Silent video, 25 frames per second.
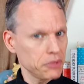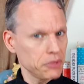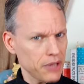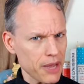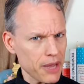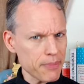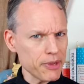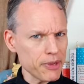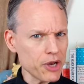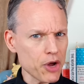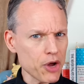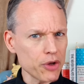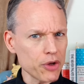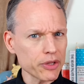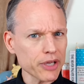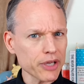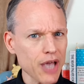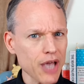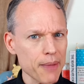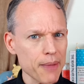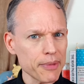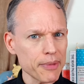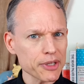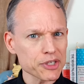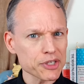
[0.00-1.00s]
Well, let me know in the
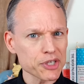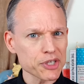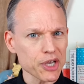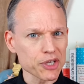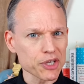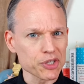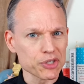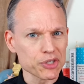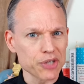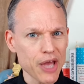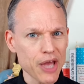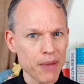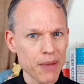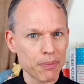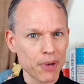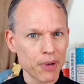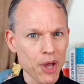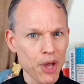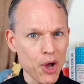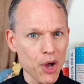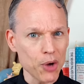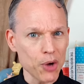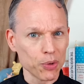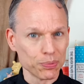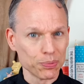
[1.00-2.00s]
comments section down
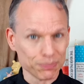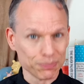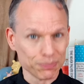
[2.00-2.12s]
below.